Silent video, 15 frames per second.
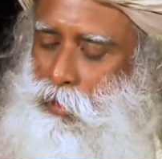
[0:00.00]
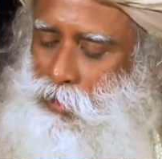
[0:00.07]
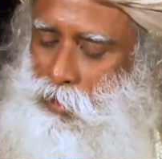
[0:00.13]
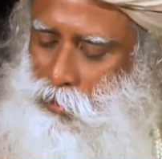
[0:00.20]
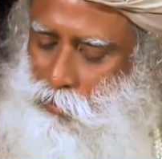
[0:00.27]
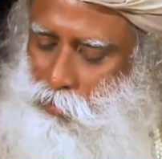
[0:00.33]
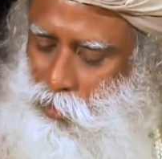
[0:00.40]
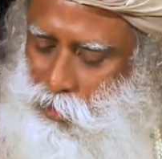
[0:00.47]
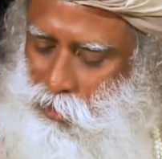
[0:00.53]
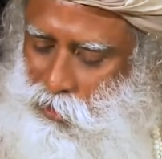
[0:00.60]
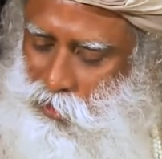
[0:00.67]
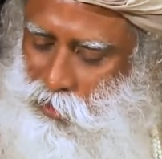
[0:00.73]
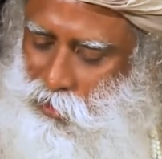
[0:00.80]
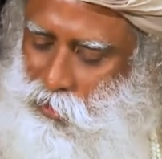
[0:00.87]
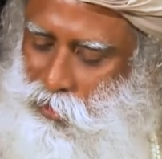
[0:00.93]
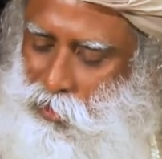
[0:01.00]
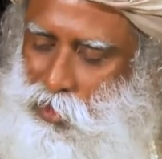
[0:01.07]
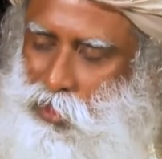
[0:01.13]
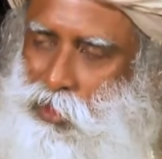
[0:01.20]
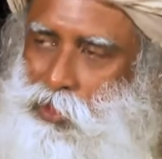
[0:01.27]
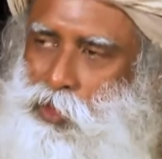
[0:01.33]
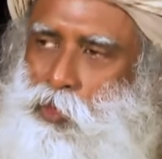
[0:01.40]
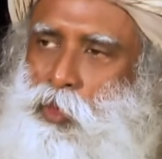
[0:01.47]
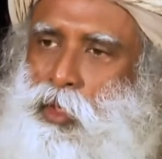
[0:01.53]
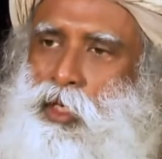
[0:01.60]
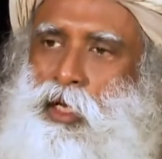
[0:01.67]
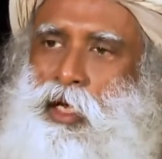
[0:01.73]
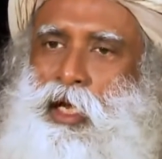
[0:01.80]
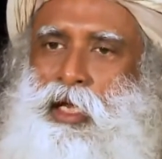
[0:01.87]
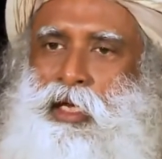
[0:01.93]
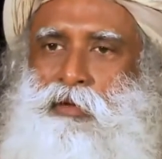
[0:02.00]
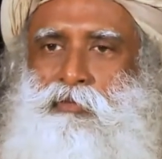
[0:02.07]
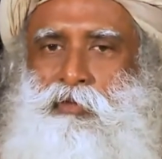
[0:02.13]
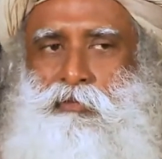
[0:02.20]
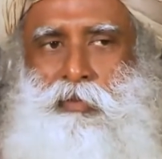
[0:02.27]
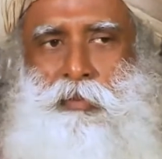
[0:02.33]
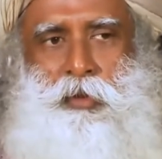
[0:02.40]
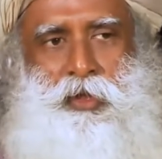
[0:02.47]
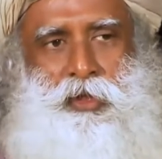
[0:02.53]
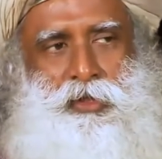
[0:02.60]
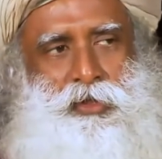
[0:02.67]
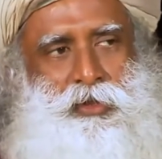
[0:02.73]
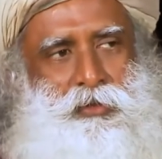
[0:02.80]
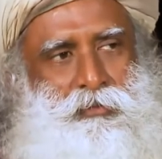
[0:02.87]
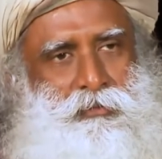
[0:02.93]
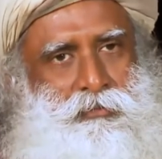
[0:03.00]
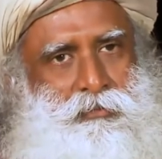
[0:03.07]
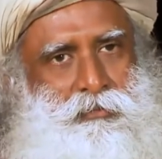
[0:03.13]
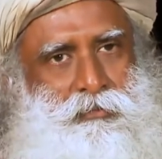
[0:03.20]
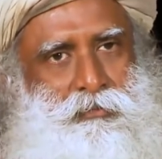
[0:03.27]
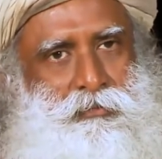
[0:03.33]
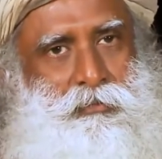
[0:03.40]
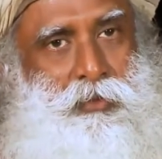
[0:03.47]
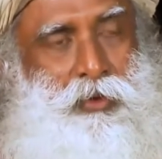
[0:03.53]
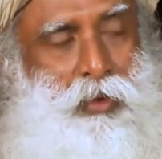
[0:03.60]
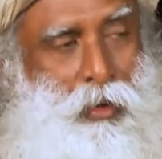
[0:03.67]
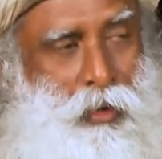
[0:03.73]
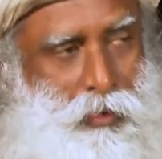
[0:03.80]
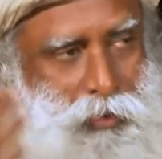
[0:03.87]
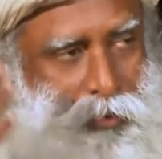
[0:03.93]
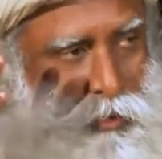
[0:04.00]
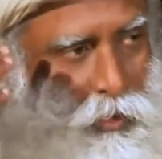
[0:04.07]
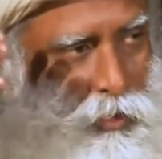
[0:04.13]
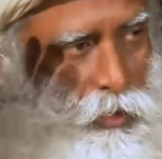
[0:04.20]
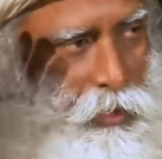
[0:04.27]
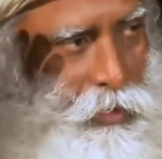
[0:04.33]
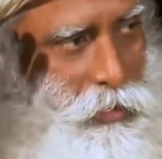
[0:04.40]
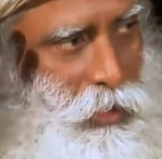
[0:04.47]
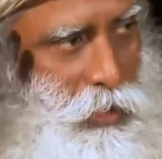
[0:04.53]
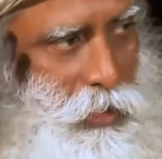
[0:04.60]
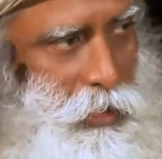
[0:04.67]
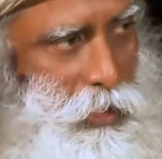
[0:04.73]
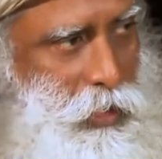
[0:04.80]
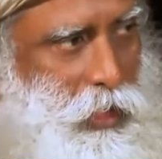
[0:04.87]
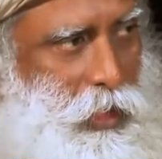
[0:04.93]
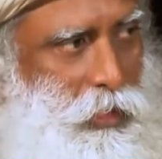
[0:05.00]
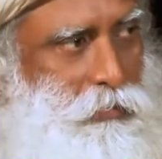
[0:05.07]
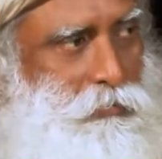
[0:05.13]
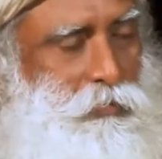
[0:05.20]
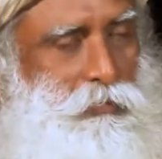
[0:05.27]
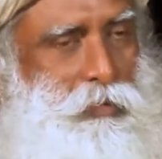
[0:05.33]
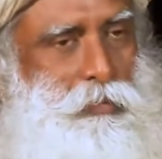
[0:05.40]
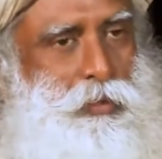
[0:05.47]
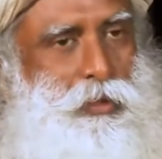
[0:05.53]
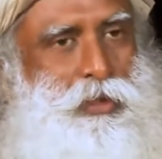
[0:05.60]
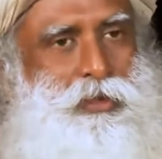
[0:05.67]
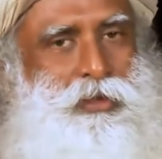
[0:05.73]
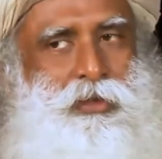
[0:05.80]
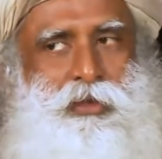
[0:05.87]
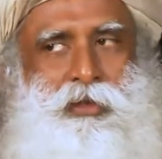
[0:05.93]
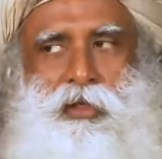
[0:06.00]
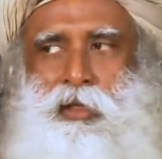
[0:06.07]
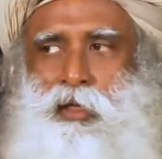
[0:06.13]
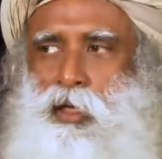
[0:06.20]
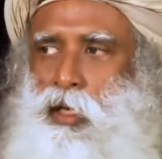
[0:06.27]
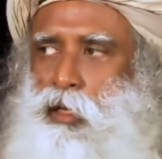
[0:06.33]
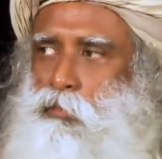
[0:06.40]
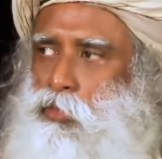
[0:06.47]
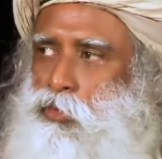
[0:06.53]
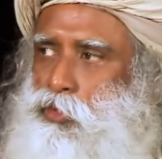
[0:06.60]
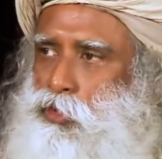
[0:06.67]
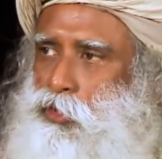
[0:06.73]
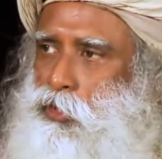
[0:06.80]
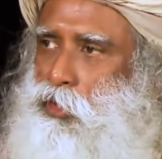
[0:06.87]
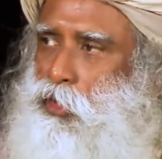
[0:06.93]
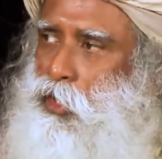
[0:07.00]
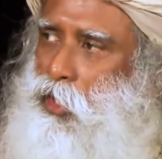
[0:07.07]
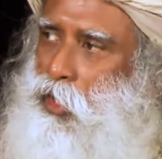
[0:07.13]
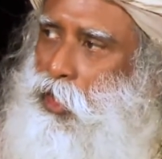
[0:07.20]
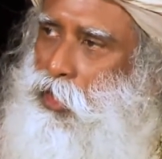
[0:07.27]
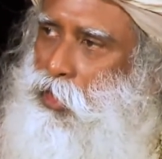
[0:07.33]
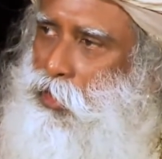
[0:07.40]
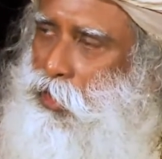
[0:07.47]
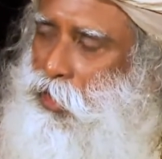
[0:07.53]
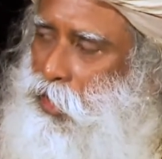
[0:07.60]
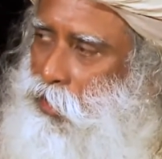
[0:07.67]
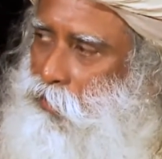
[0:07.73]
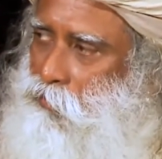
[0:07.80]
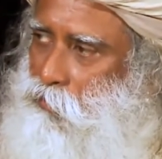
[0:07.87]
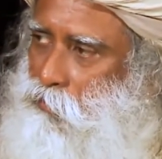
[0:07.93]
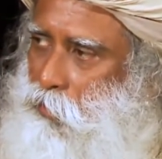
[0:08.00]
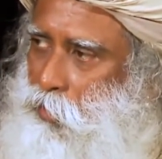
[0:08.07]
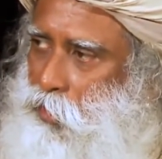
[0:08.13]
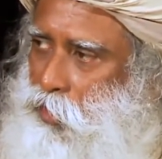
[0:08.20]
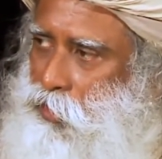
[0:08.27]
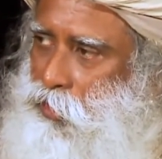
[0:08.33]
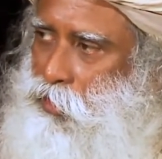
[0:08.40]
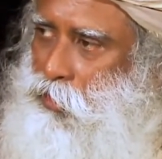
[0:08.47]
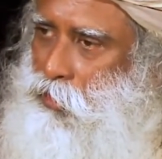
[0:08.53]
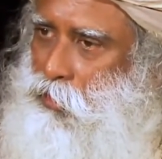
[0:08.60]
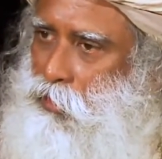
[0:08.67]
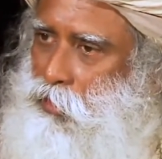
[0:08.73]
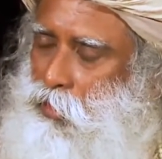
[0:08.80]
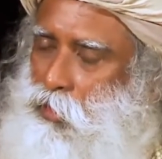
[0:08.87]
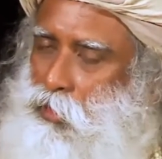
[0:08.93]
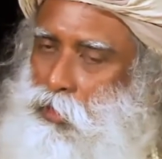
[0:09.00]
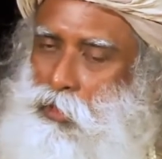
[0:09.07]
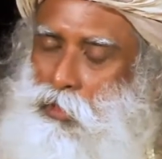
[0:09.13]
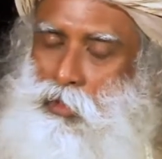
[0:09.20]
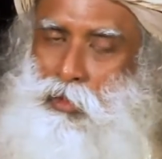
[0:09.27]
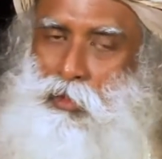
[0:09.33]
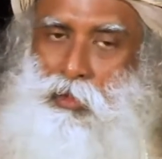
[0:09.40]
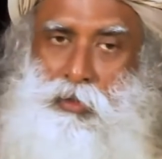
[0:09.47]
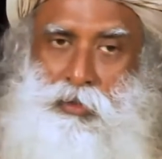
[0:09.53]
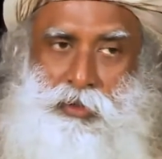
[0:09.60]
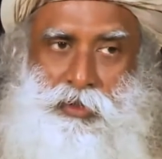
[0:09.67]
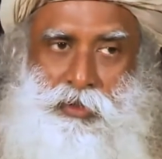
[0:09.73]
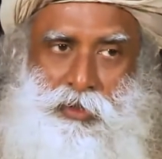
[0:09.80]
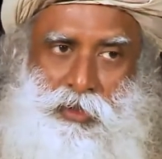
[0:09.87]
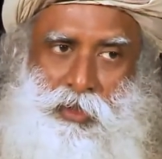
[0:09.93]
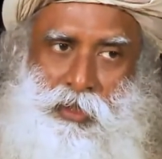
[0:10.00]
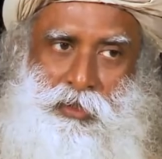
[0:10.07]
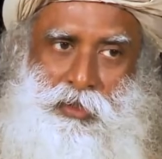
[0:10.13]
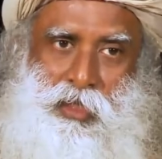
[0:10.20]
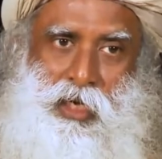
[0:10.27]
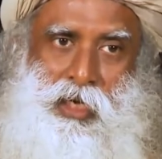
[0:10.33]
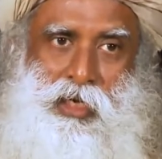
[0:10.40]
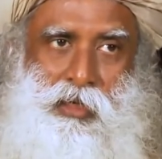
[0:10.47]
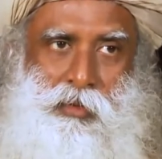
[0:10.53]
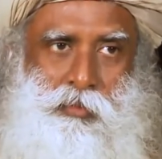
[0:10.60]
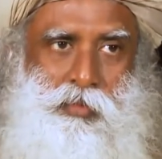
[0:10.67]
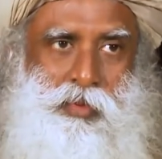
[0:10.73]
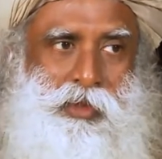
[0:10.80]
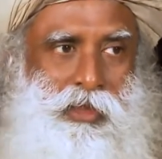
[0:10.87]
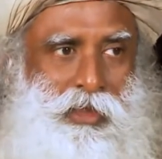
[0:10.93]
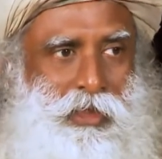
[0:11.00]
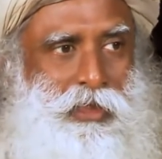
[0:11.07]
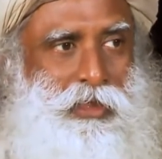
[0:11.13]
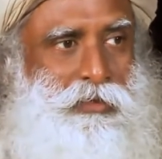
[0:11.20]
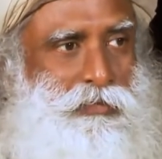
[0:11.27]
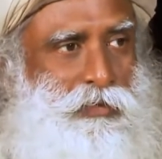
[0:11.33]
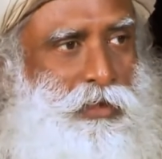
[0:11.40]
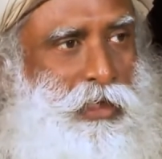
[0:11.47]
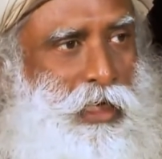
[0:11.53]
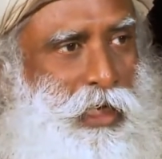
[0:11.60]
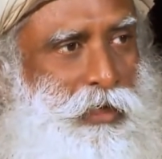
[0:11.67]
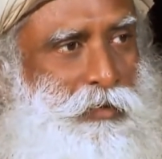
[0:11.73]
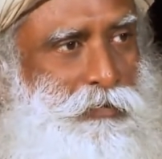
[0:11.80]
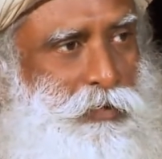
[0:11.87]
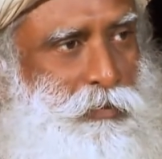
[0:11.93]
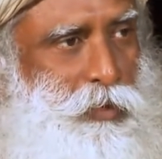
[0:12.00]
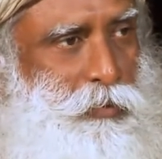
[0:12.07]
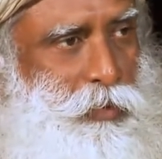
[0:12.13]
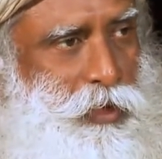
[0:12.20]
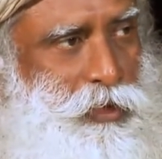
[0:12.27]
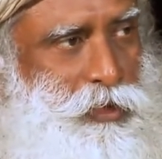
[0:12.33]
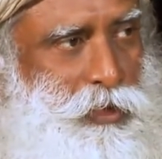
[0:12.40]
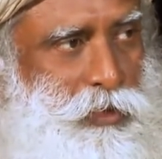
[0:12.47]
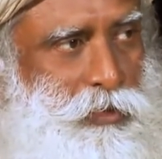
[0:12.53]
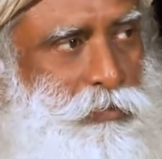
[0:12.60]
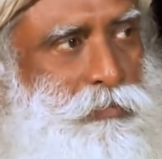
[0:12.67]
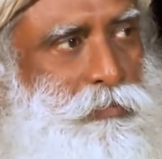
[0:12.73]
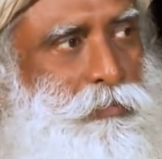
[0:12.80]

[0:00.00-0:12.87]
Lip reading: The body is one kind of reverberation, thought is another kind of reverberation, emotion another kind of reverberation, consciousness a completely different kind of reverberation.